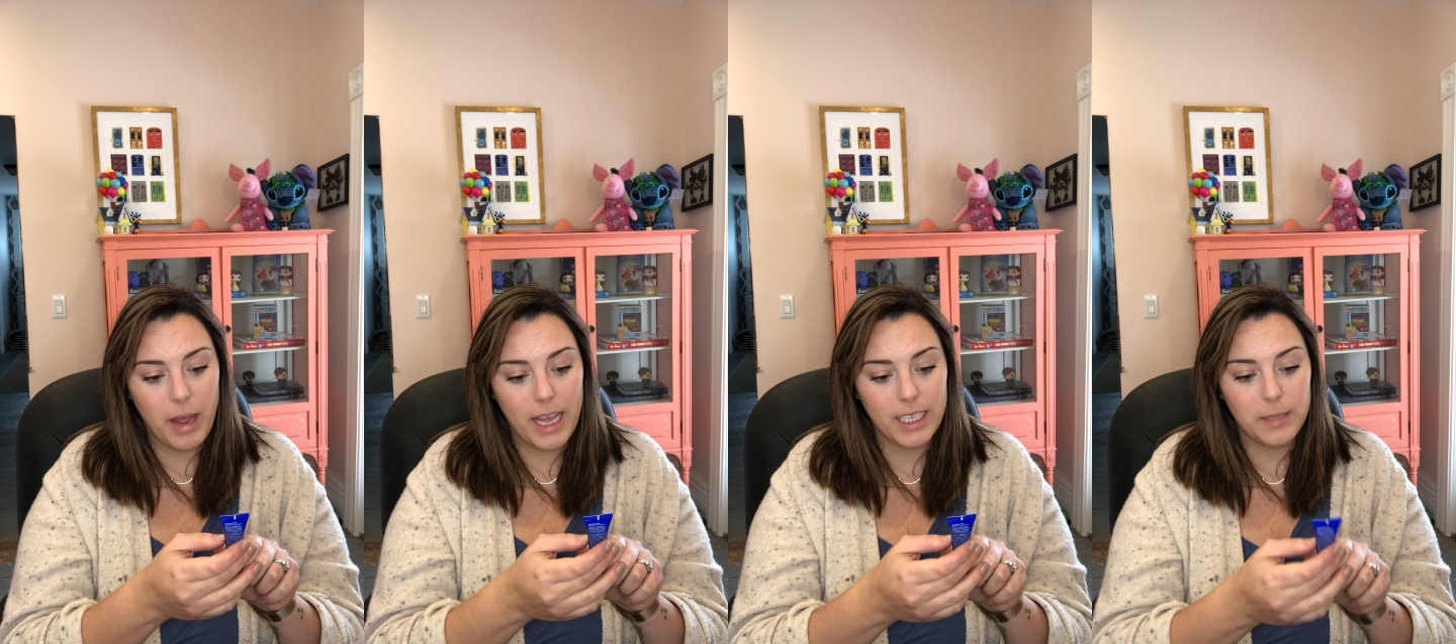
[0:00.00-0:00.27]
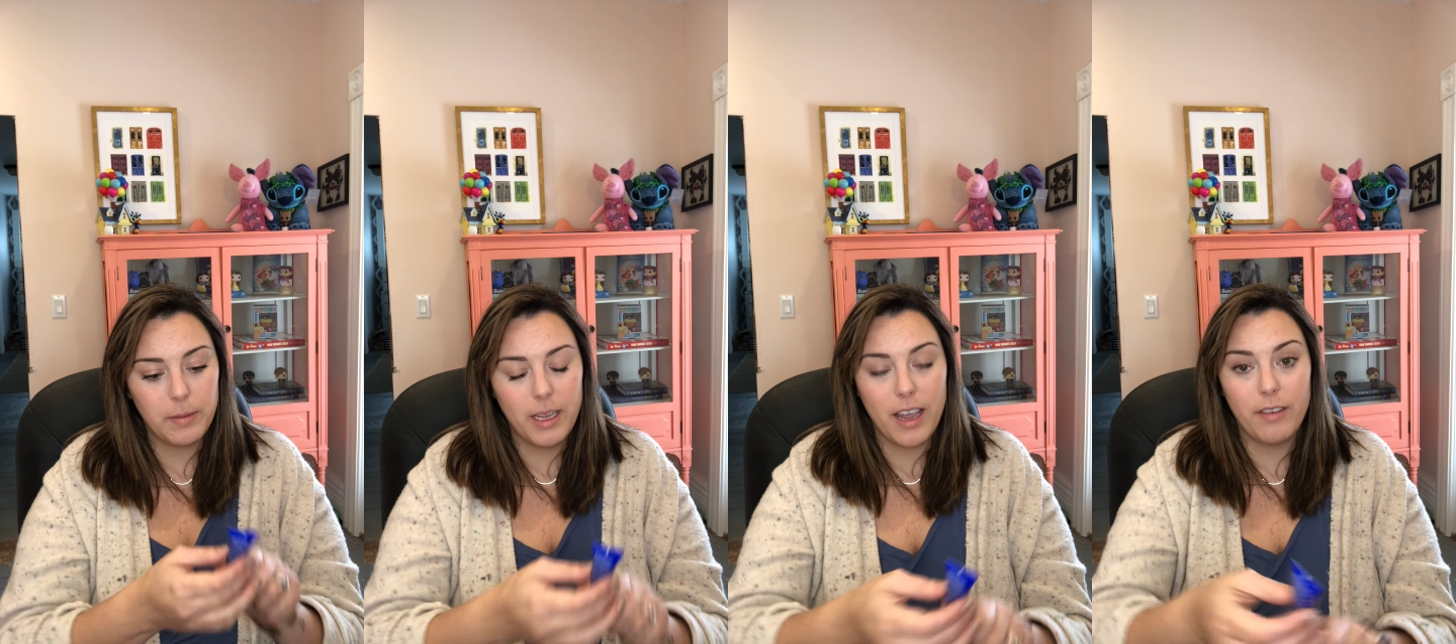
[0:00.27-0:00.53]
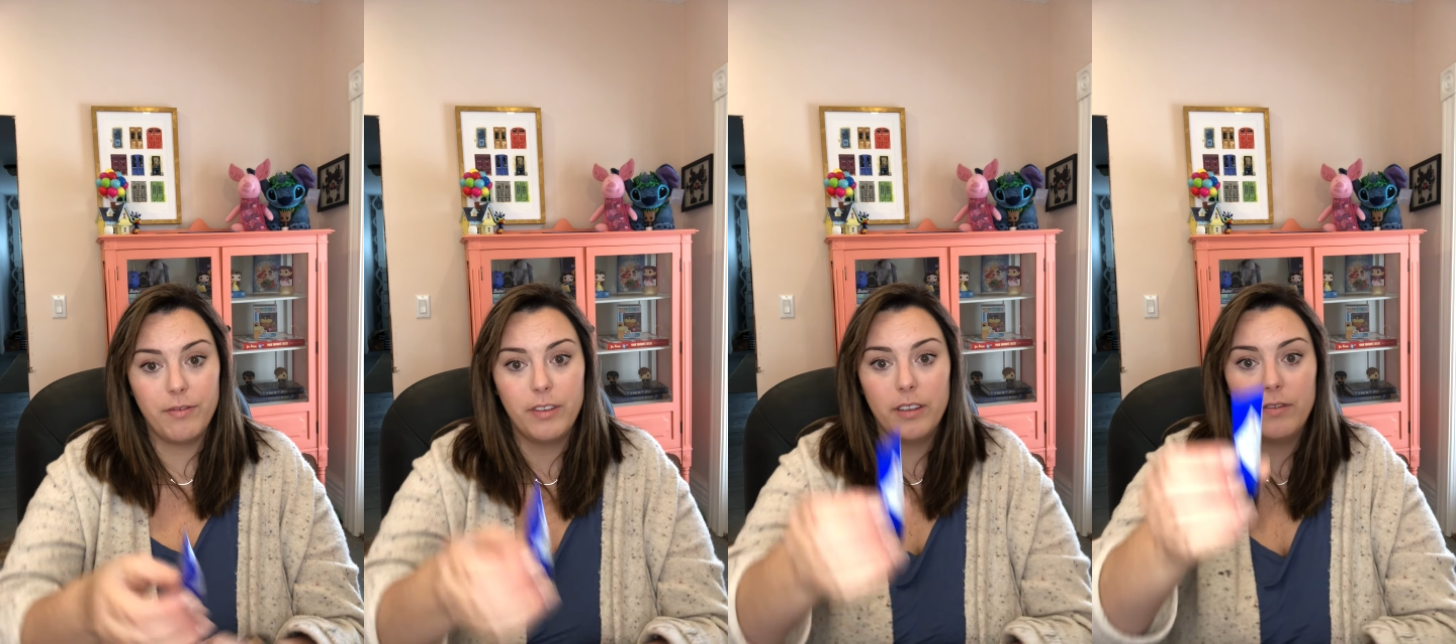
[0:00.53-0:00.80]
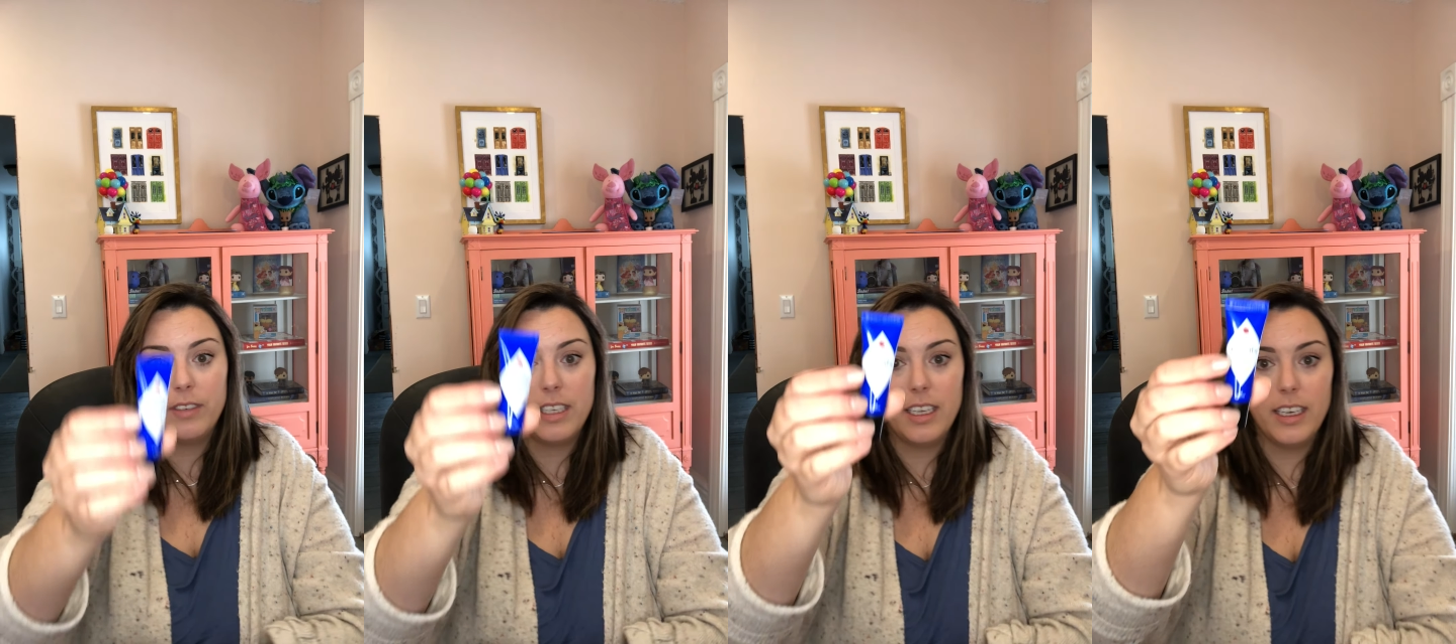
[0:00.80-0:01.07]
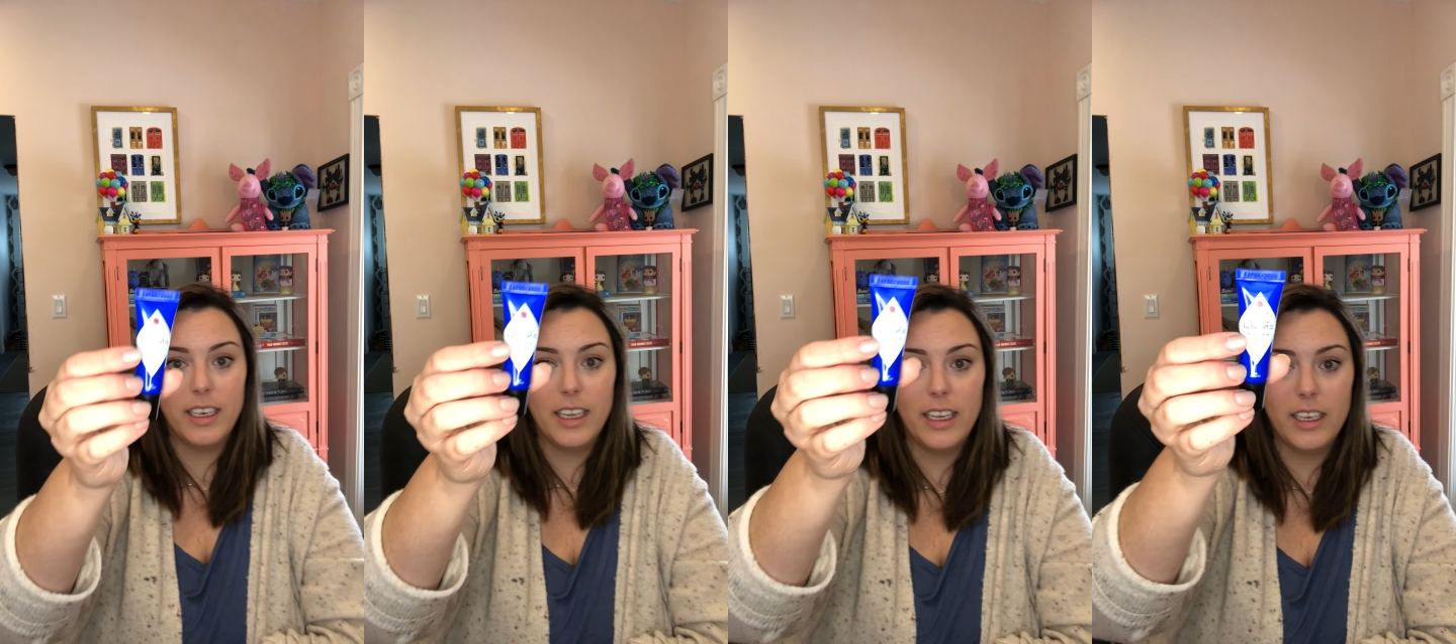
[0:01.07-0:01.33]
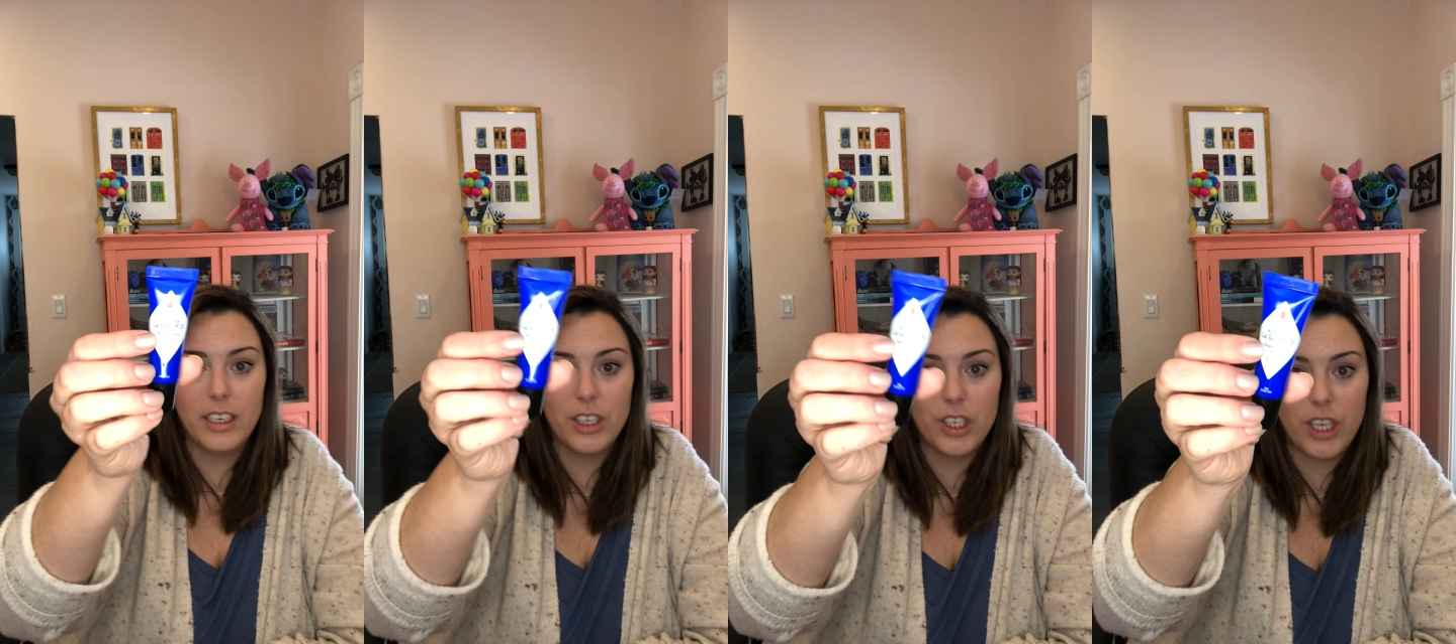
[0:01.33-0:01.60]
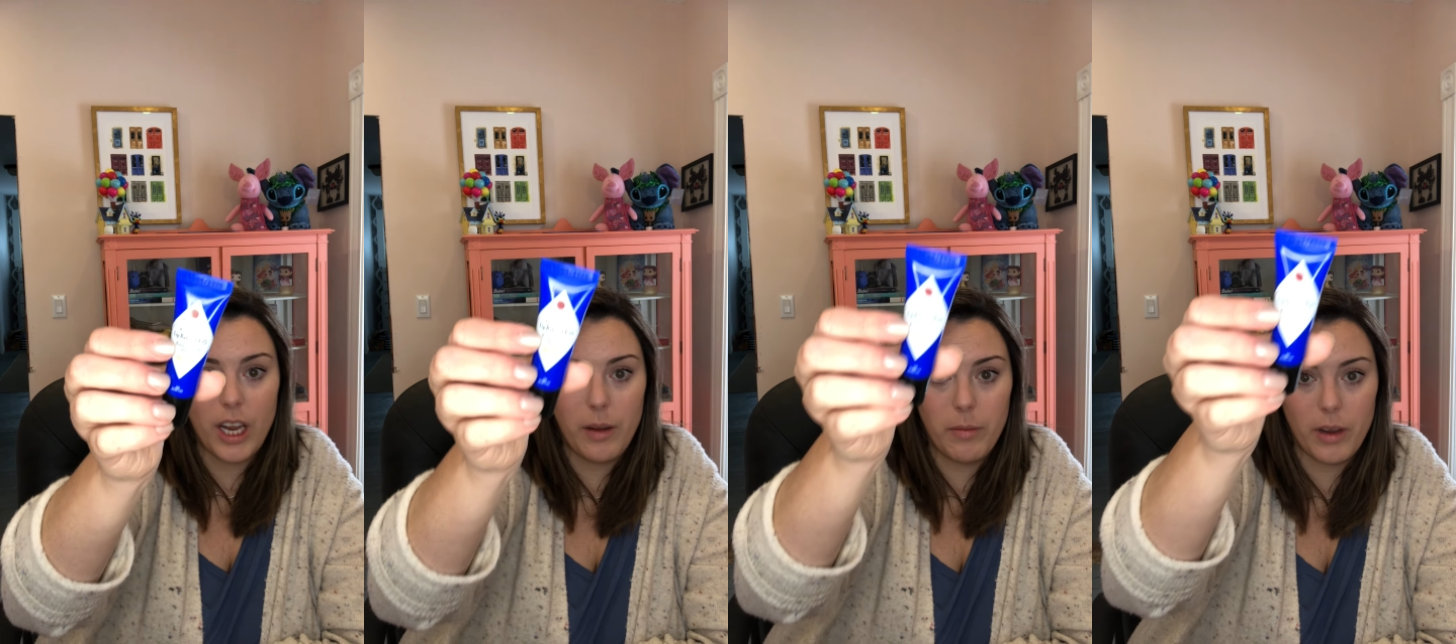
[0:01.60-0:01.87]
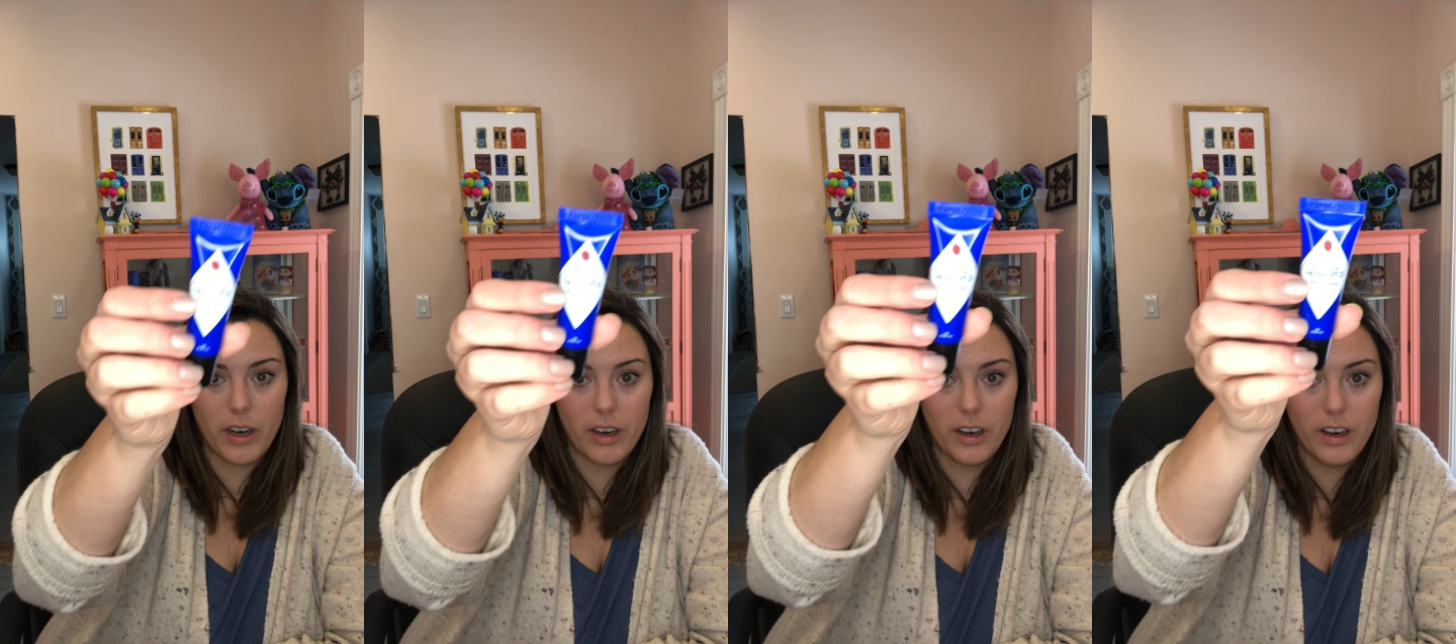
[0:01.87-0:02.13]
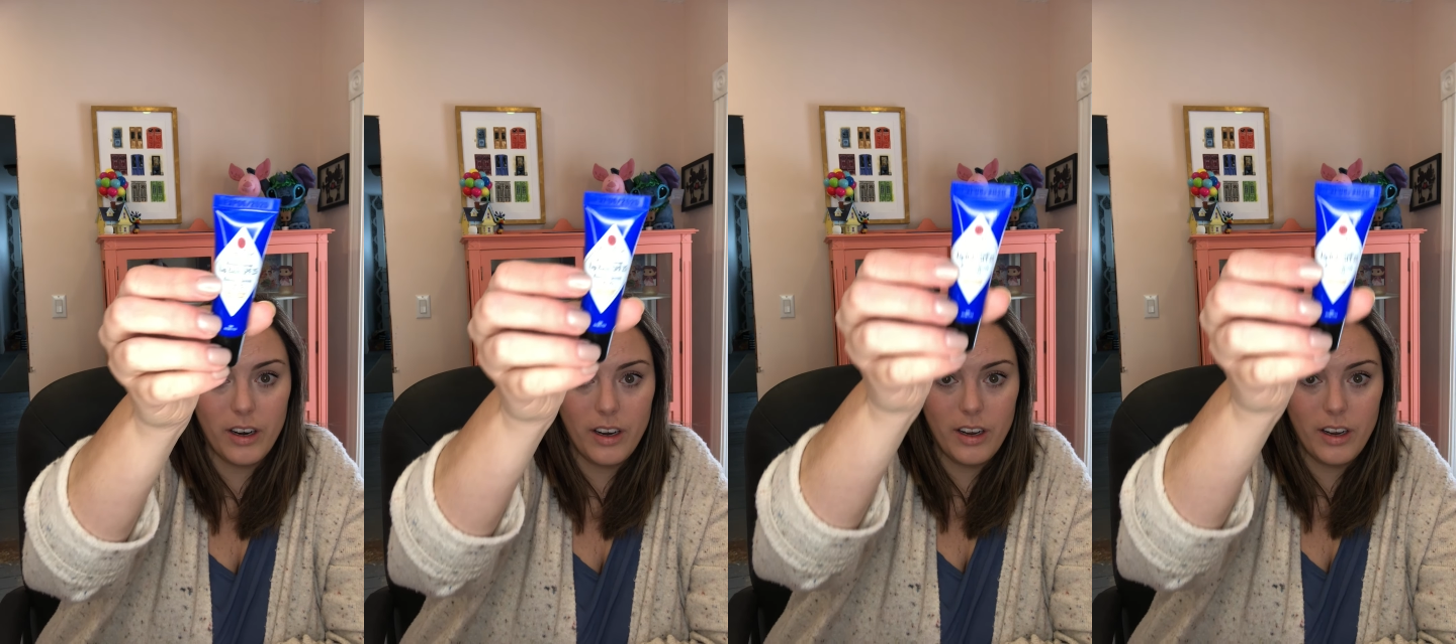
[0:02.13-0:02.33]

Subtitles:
SPF 15 in Shea Butter.